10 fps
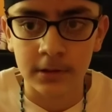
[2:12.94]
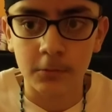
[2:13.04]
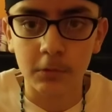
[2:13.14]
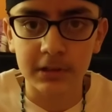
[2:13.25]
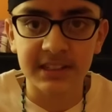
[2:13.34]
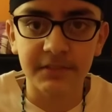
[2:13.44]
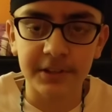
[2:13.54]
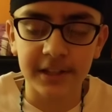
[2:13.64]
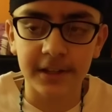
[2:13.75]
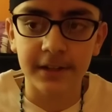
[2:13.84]
Once every
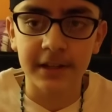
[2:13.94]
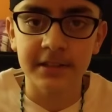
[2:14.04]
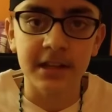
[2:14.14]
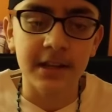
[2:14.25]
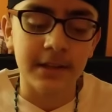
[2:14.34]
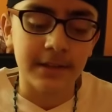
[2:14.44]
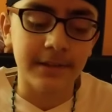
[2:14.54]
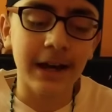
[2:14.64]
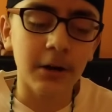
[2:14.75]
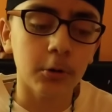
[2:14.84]
10 days.
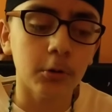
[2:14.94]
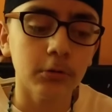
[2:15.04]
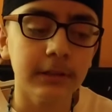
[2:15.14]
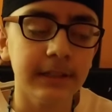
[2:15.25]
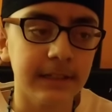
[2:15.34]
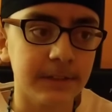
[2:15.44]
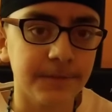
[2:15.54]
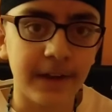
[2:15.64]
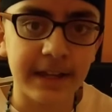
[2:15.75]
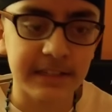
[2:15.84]
Not only is
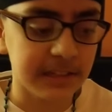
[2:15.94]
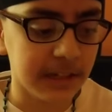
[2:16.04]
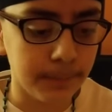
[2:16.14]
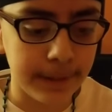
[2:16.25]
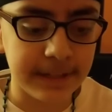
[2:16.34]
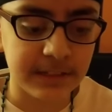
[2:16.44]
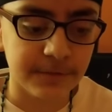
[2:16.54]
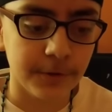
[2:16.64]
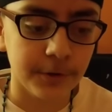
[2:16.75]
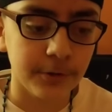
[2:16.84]
fasting amazing
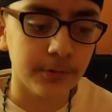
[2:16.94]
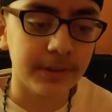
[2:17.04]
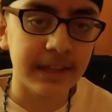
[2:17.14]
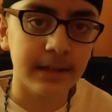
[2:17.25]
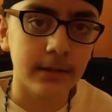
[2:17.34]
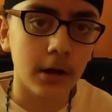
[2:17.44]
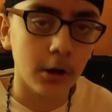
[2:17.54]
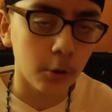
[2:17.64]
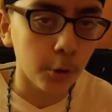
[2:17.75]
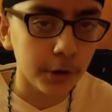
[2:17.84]
for you, the
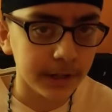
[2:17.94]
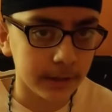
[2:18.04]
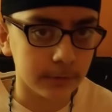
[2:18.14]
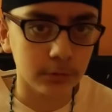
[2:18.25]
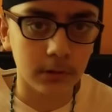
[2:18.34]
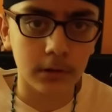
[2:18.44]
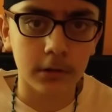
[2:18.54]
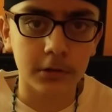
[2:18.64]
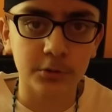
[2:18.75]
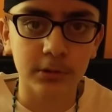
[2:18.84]
according to
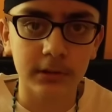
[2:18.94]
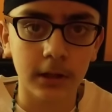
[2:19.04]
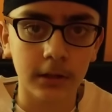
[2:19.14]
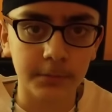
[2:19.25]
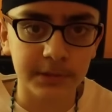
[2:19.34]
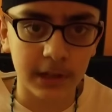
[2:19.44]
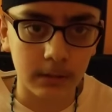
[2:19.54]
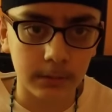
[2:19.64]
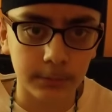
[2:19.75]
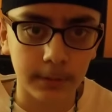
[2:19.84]

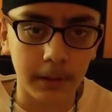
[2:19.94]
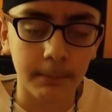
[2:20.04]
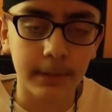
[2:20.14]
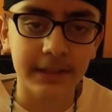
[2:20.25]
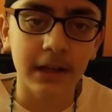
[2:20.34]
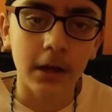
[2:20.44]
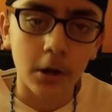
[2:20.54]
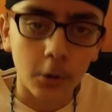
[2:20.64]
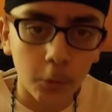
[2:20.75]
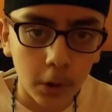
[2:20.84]
Rasulullah,
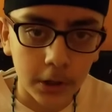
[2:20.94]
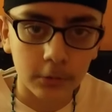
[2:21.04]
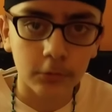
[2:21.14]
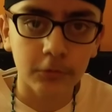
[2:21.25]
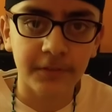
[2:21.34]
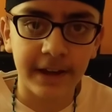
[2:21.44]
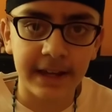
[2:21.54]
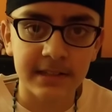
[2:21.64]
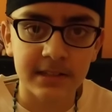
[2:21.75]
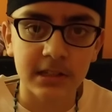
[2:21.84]
one who
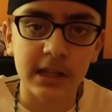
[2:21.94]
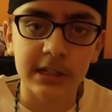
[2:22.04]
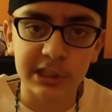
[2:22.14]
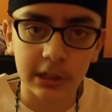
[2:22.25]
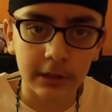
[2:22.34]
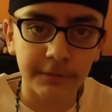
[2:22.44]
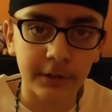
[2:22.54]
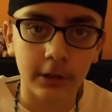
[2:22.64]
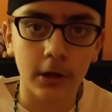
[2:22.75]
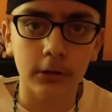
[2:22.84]
fasts shall live a,
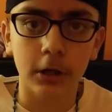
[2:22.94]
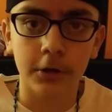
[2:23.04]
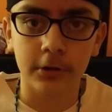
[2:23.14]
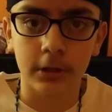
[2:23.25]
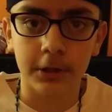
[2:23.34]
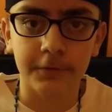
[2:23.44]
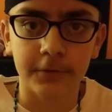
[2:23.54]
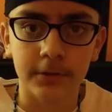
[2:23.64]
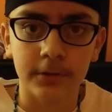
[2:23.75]
a longer life.